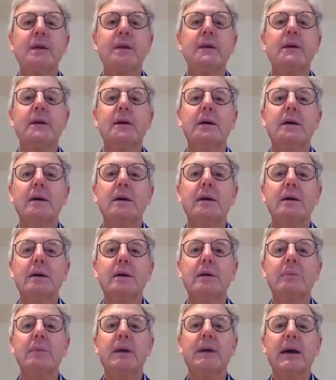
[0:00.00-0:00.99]

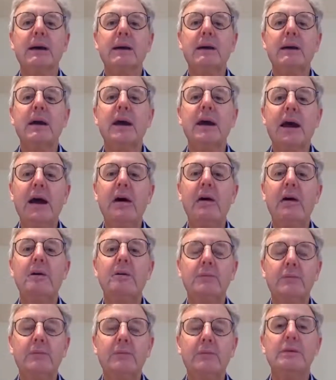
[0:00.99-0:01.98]
about how
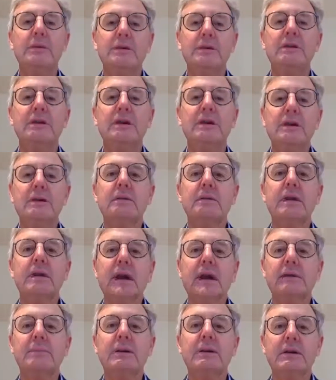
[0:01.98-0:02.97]
this can
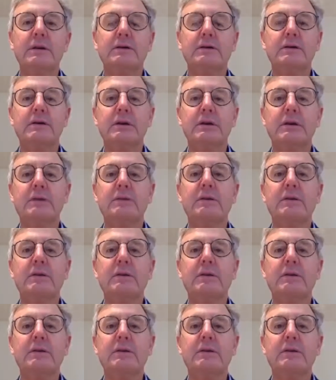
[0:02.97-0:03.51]
be achieved.